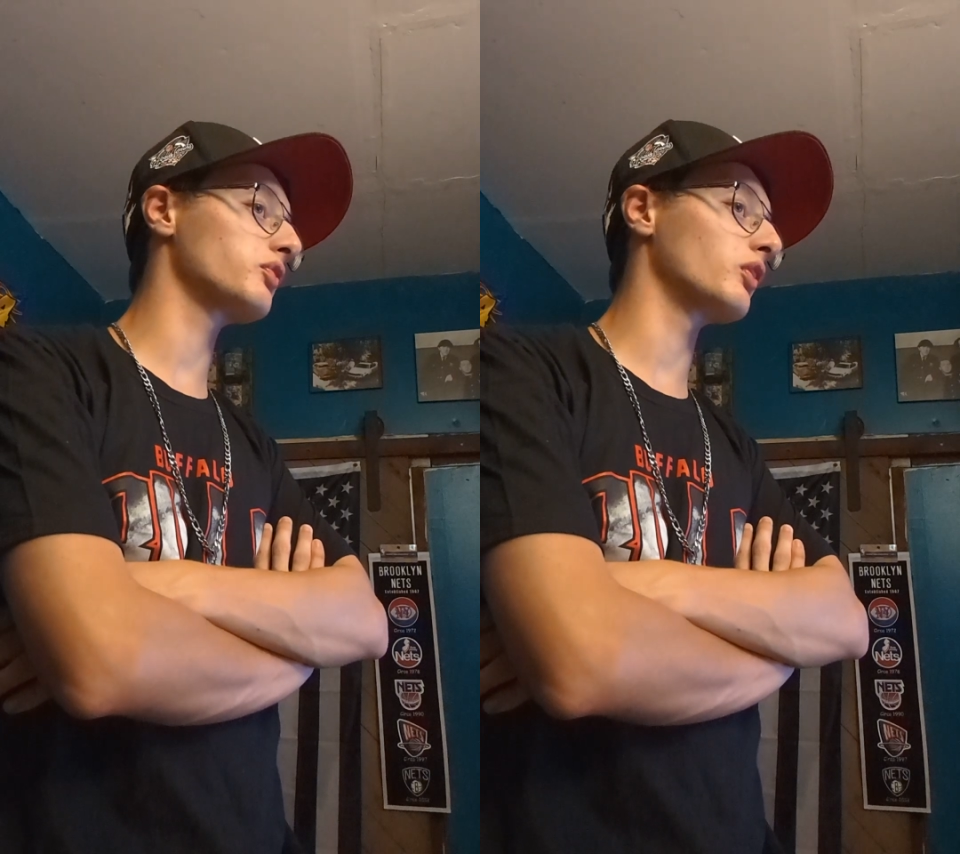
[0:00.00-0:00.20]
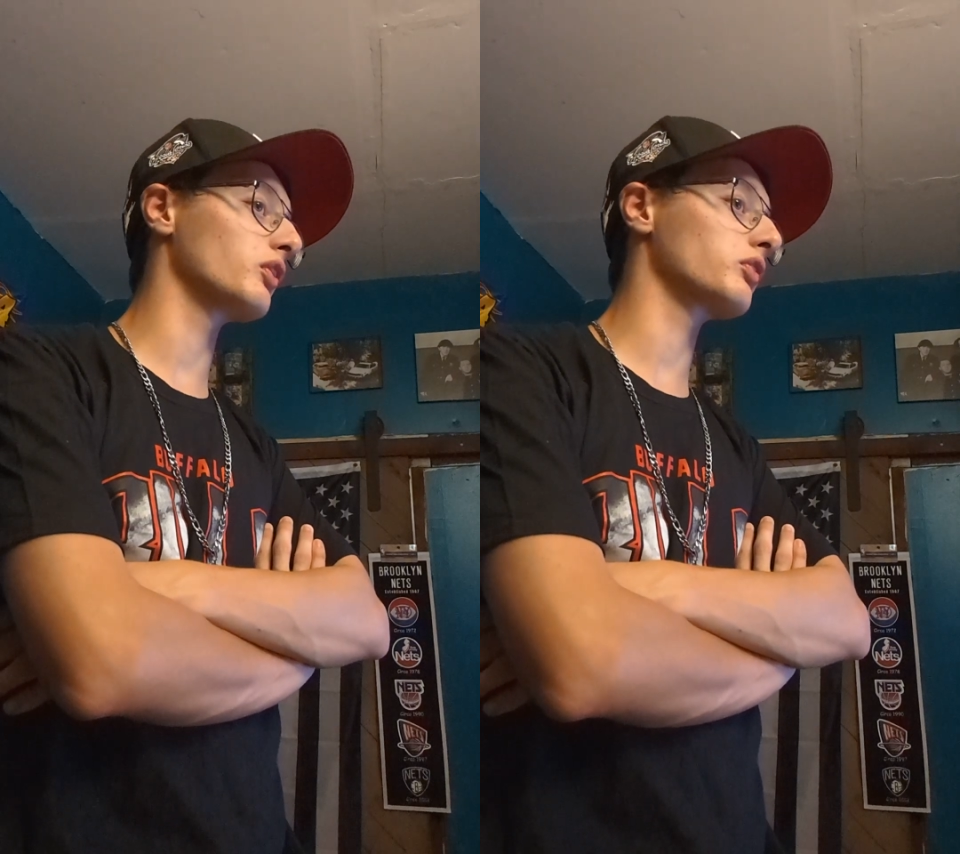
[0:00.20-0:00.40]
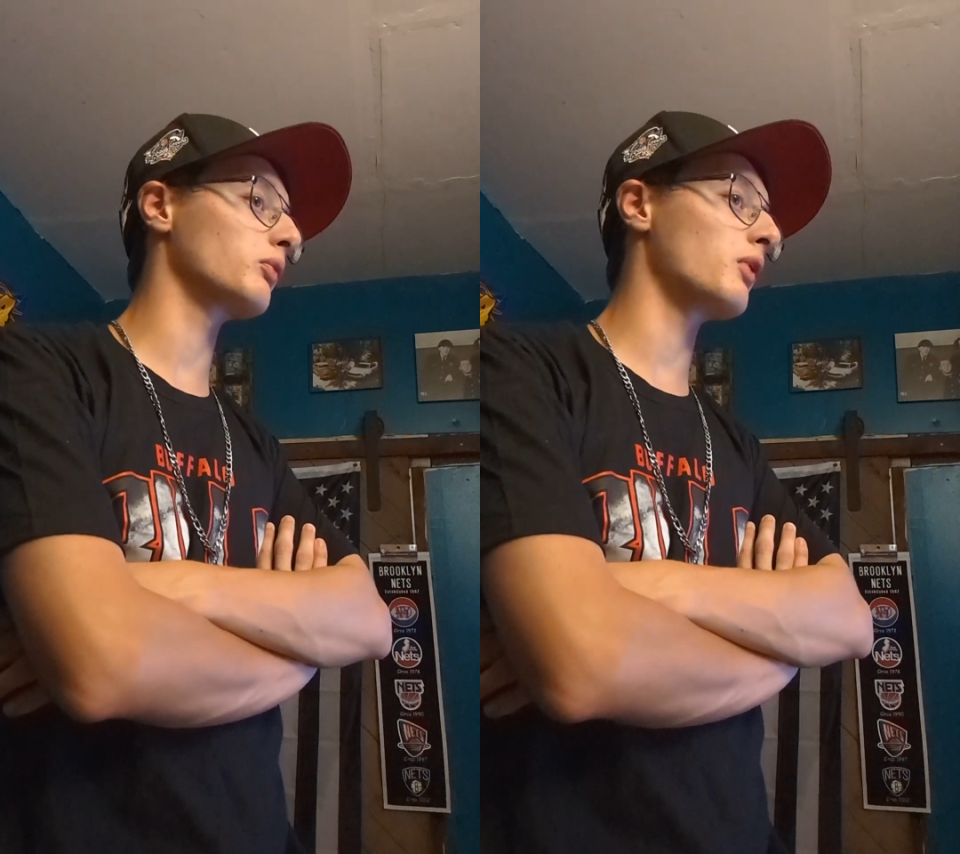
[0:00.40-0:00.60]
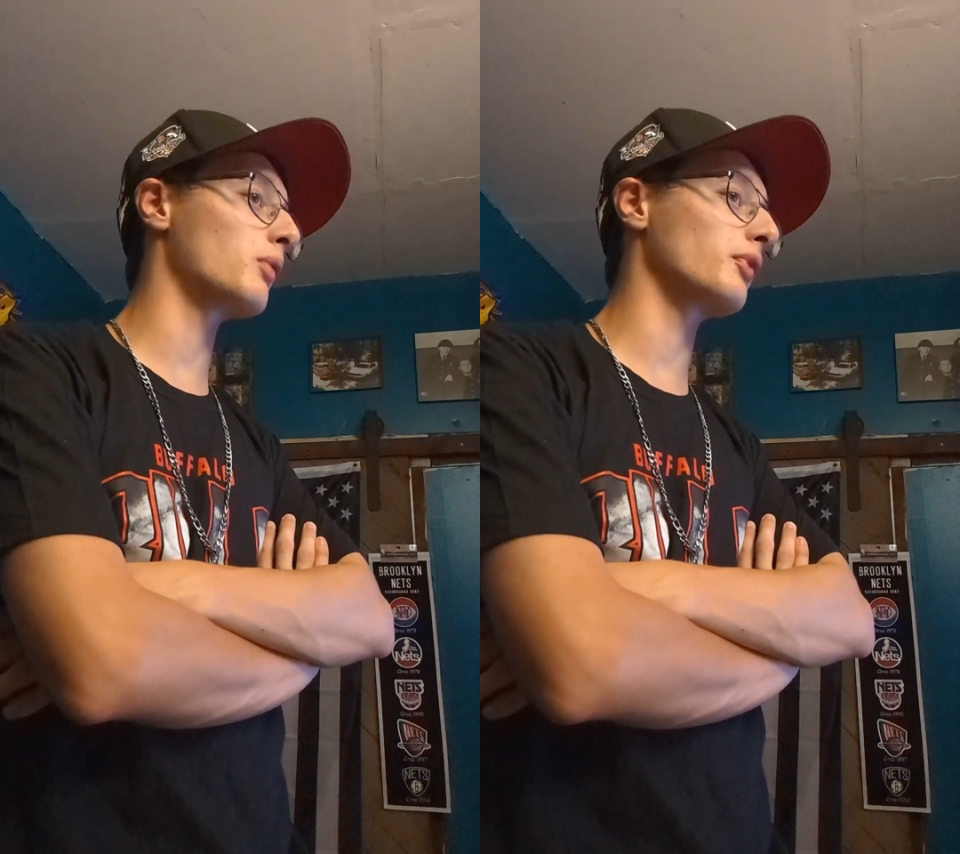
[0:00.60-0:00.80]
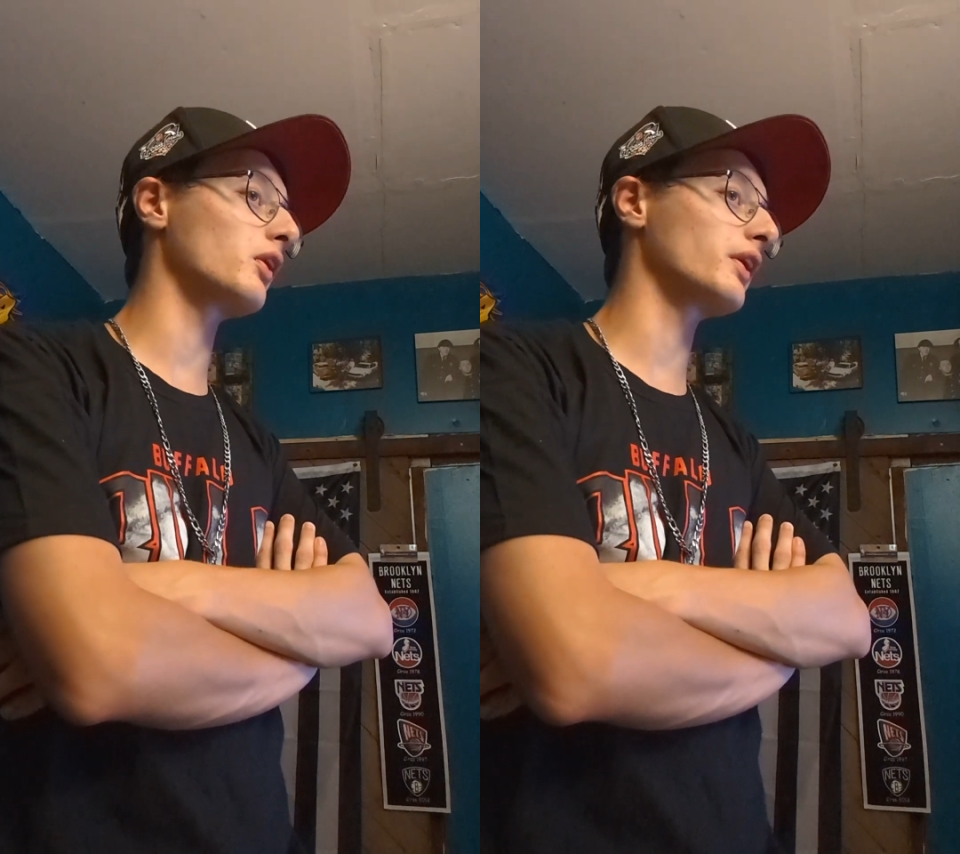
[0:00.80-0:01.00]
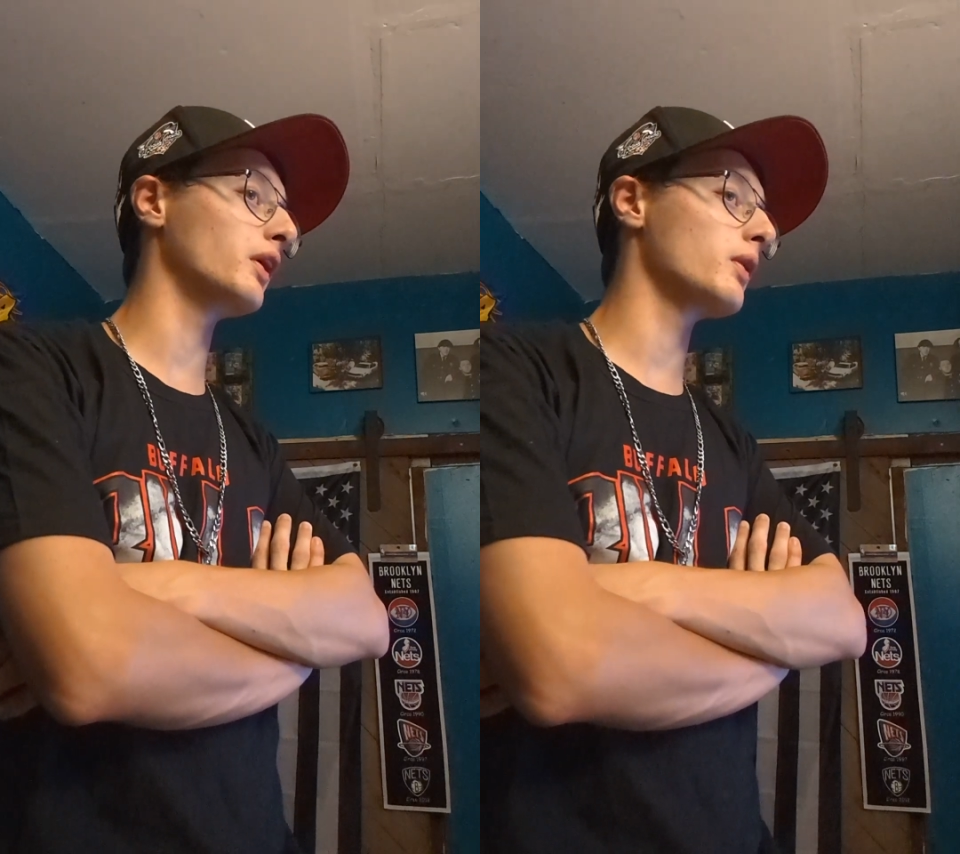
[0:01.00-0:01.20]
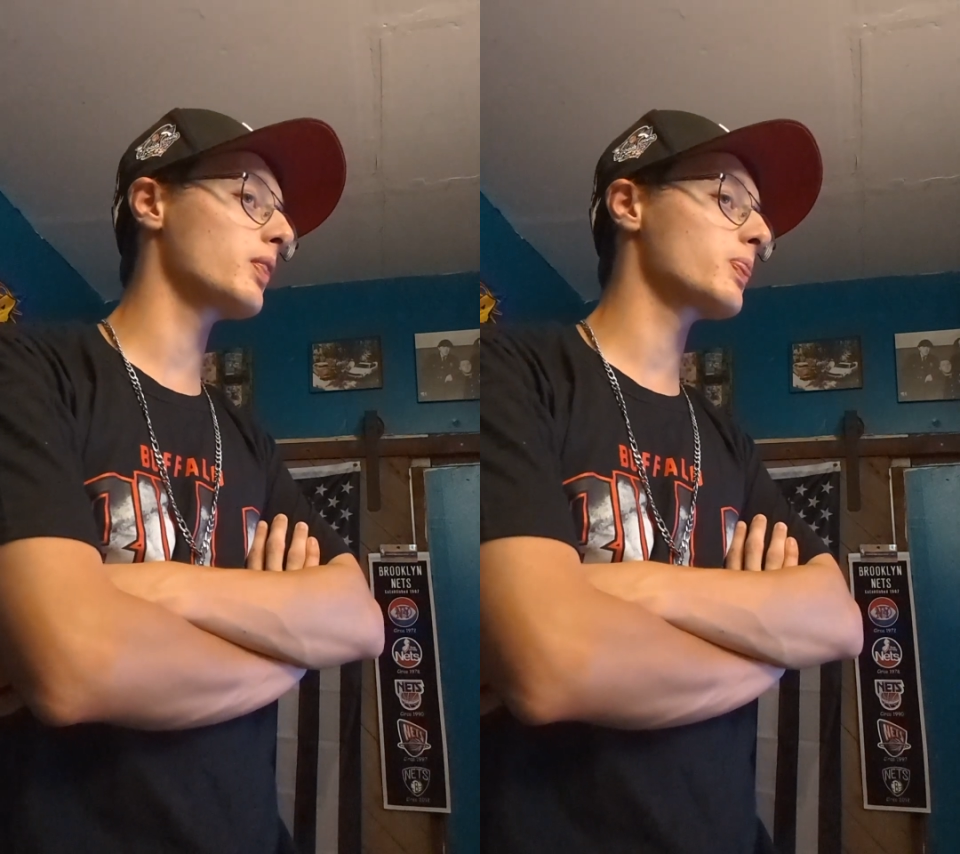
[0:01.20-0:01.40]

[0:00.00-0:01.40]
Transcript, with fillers: so has Jamal Murray.